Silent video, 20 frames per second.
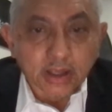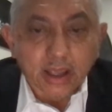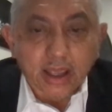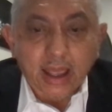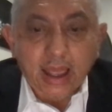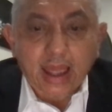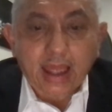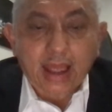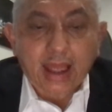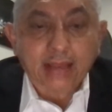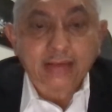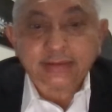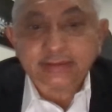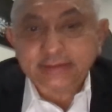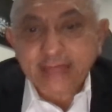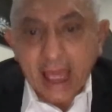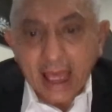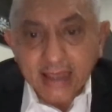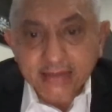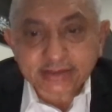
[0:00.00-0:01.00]
And
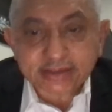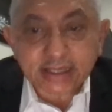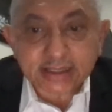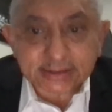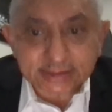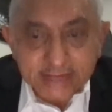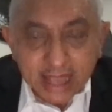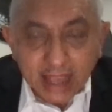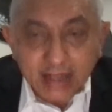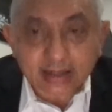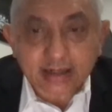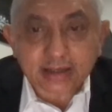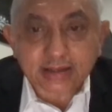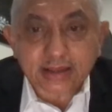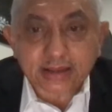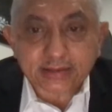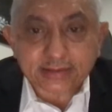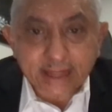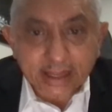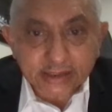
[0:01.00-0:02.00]
that's exactly
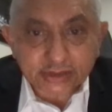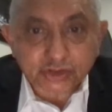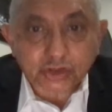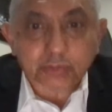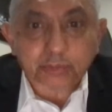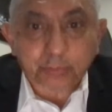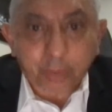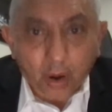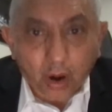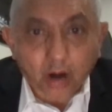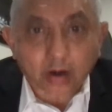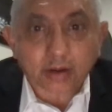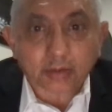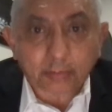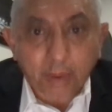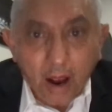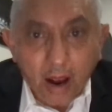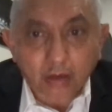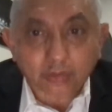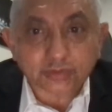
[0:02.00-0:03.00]
the danger part
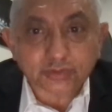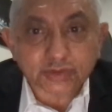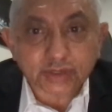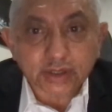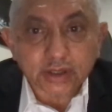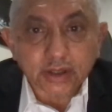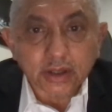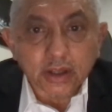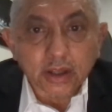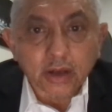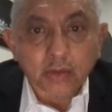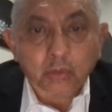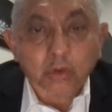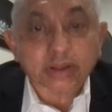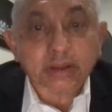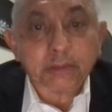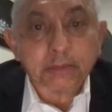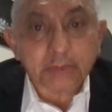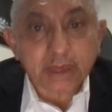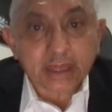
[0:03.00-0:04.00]
about what
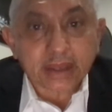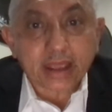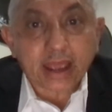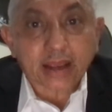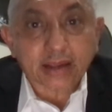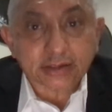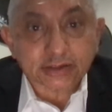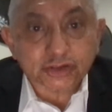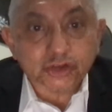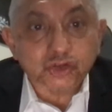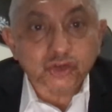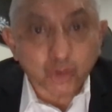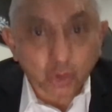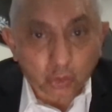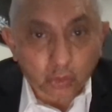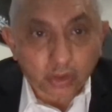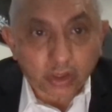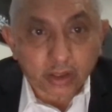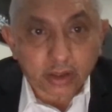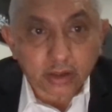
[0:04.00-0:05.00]
the media is
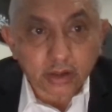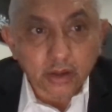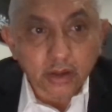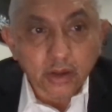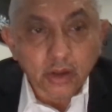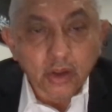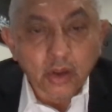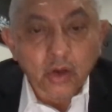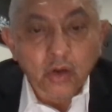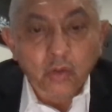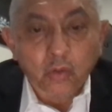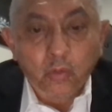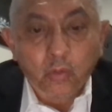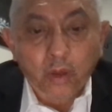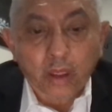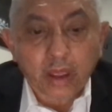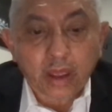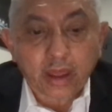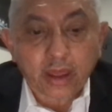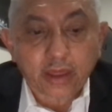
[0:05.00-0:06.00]
doing
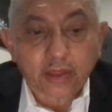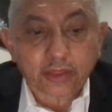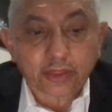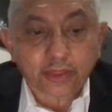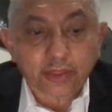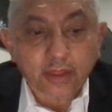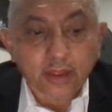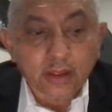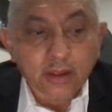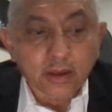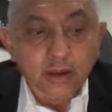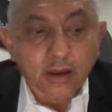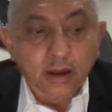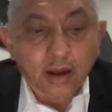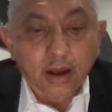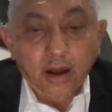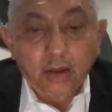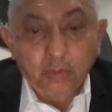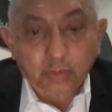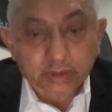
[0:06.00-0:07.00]
with
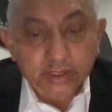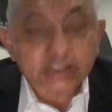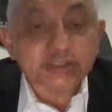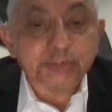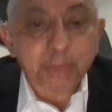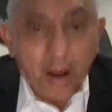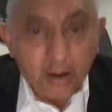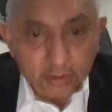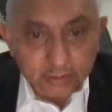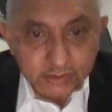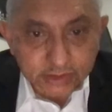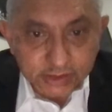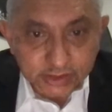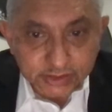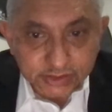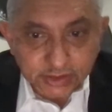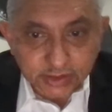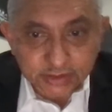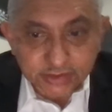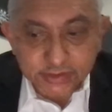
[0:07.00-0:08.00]
these
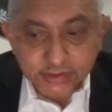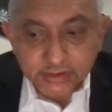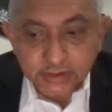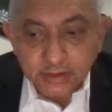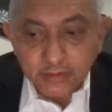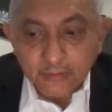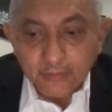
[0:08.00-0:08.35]
politicians.